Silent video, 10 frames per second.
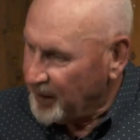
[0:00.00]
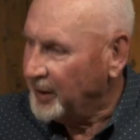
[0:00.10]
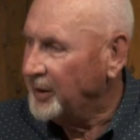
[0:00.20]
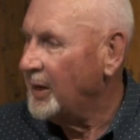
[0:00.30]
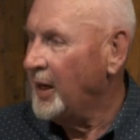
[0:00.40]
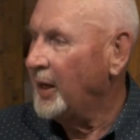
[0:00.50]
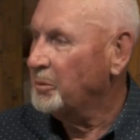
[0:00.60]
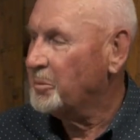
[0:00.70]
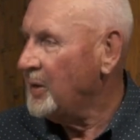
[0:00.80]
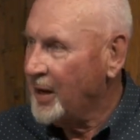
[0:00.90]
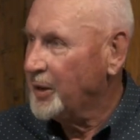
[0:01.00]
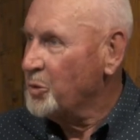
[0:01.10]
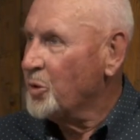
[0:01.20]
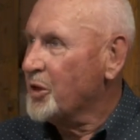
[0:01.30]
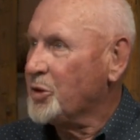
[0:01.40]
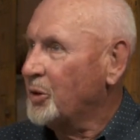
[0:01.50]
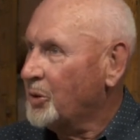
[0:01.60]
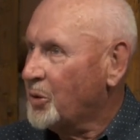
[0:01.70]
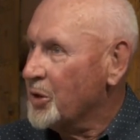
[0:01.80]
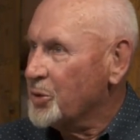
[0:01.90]
And and Andy Russell, of
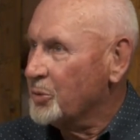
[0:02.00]
course,